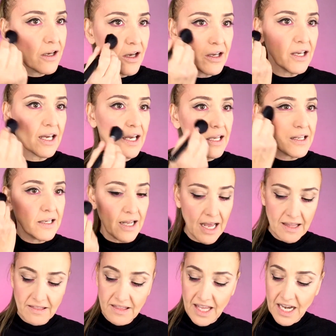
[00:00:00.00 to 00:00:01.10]
Okay,
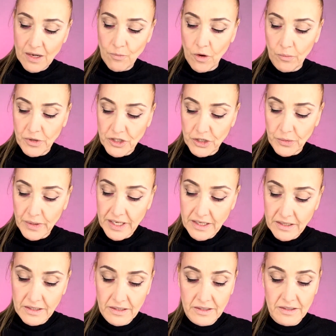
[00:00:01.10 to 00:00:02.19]
and then what we're
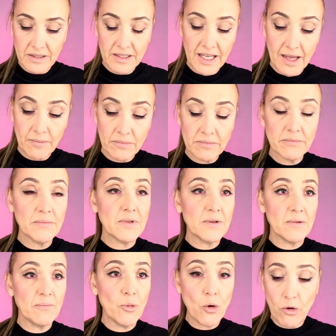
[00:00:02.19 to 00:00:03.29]
doing, get
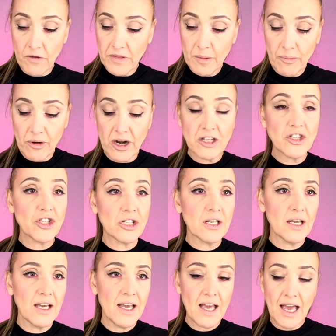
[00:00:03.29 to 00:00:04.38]
more on the brush,
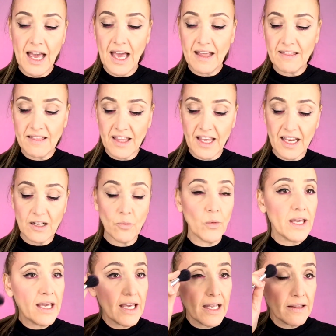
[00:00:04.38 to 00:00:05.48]
and then
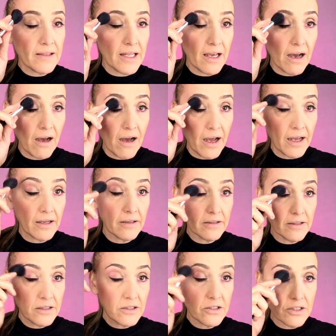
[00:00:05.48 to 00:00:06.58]
we hit the eye
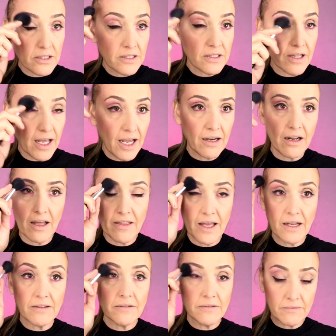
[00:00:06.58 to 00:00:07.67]
just there like
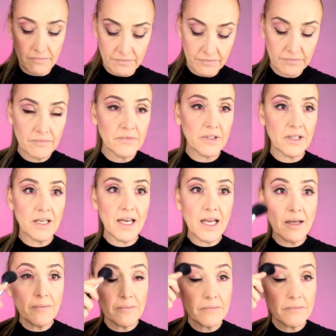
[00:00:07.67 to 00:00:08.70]
that. Okay?